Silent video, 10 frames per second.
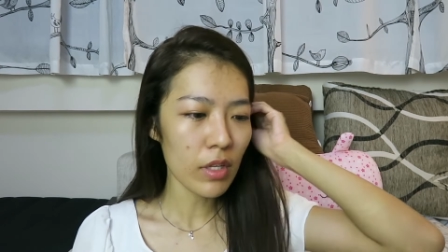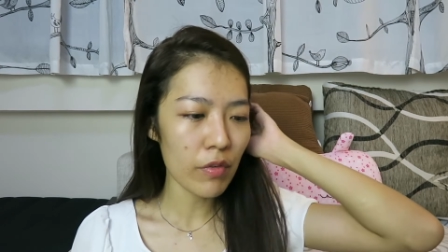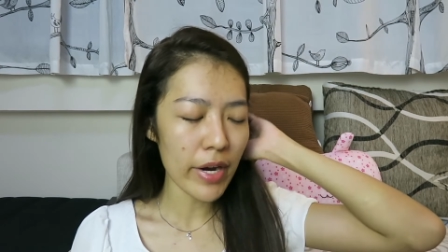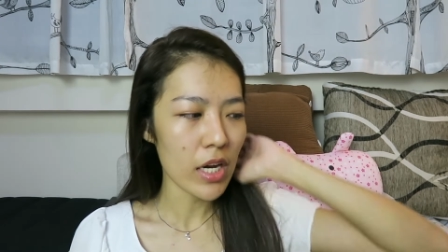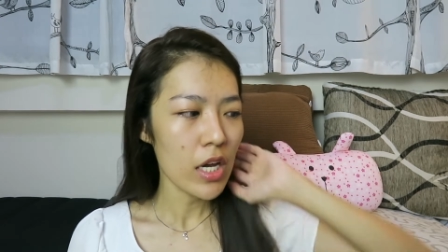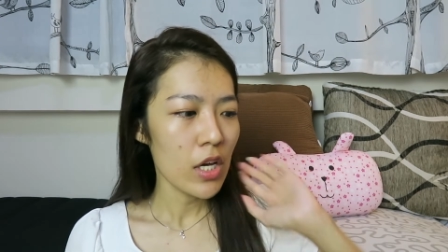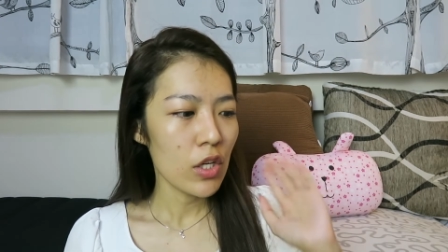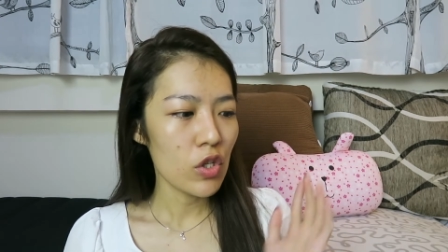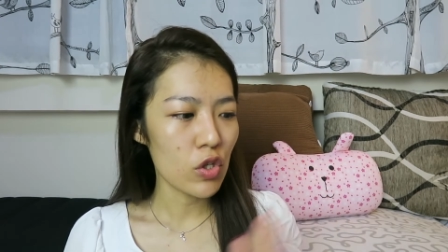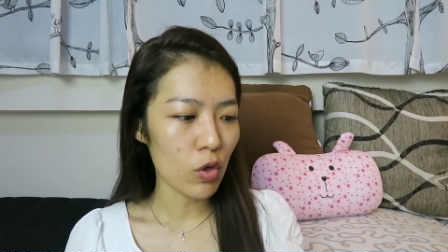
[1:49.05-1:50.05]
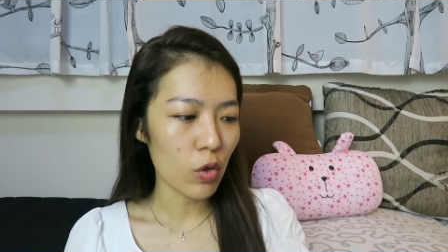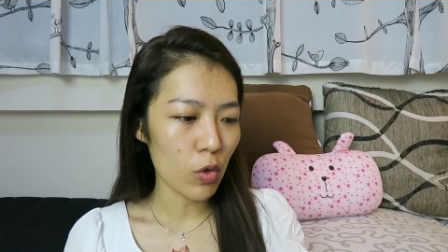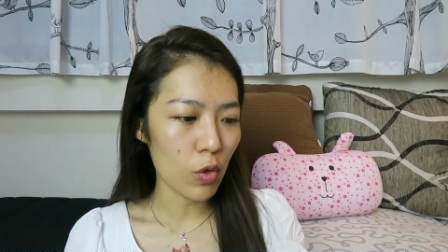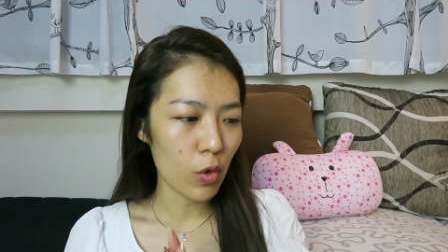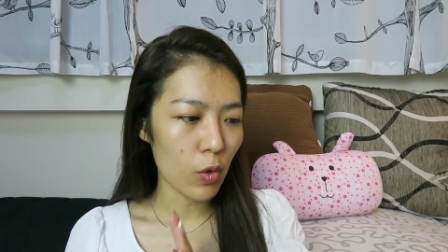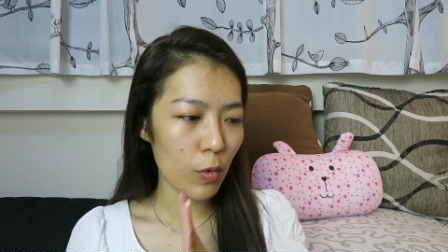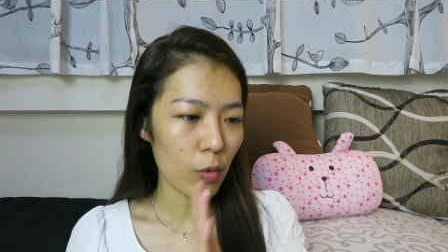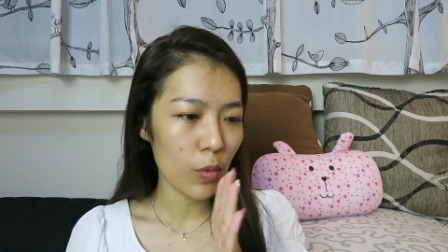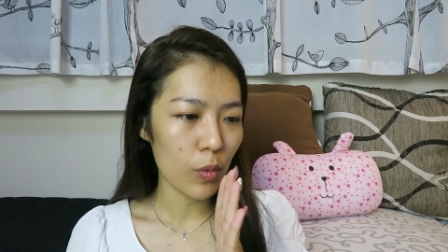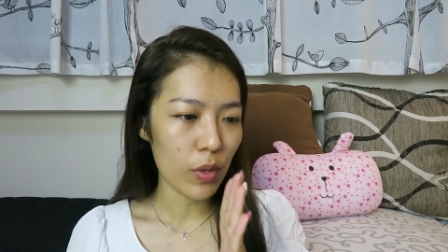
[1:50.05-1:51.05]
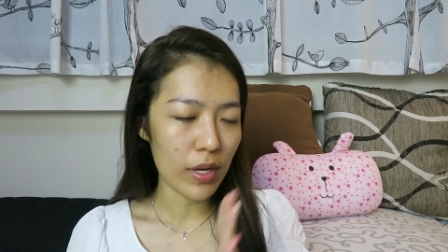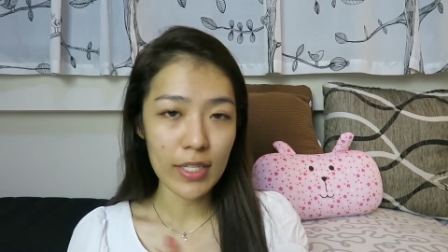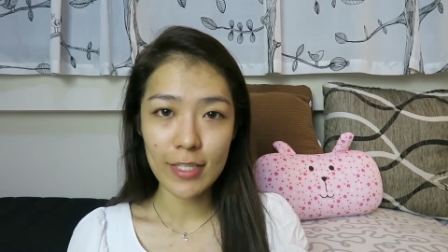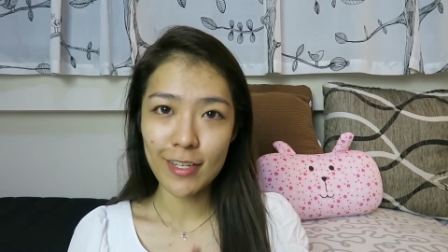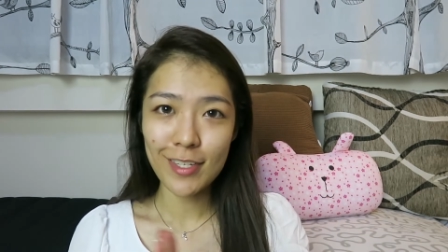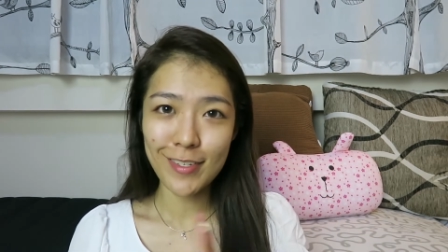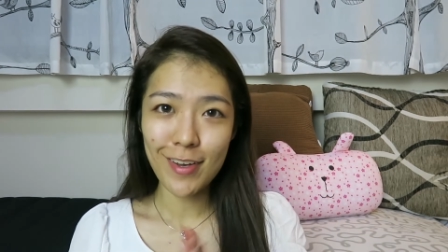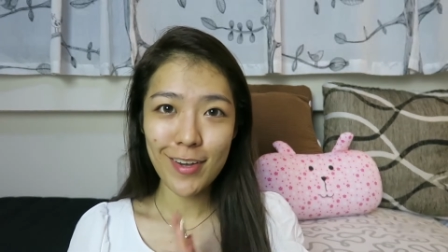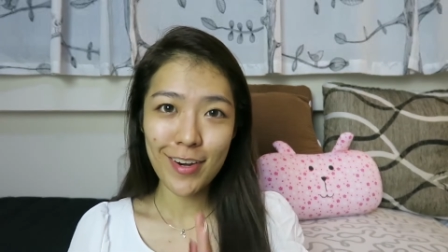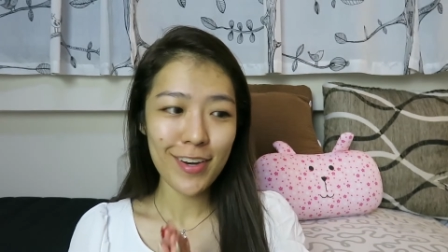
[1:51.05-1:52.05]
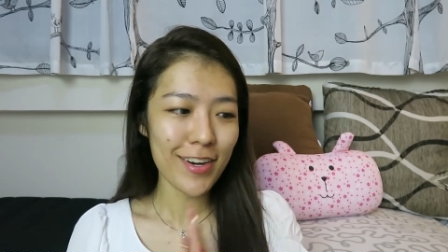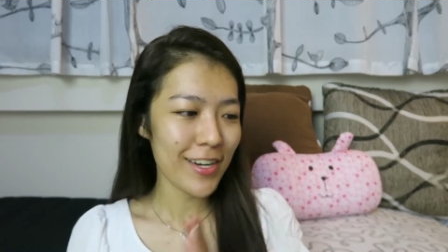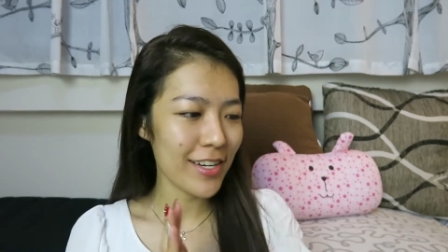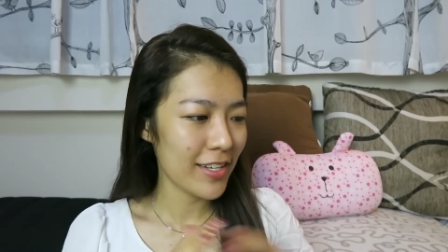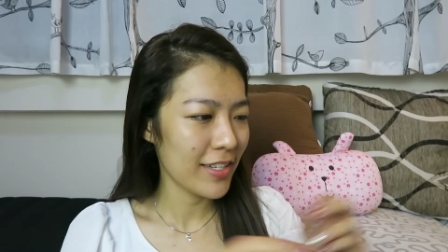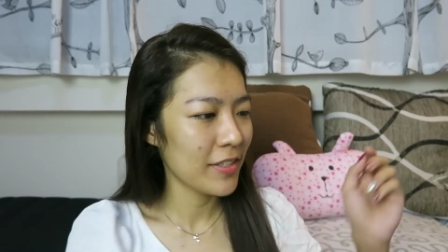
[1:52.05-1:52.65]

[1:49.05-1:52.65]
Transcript: Right, so let's get started.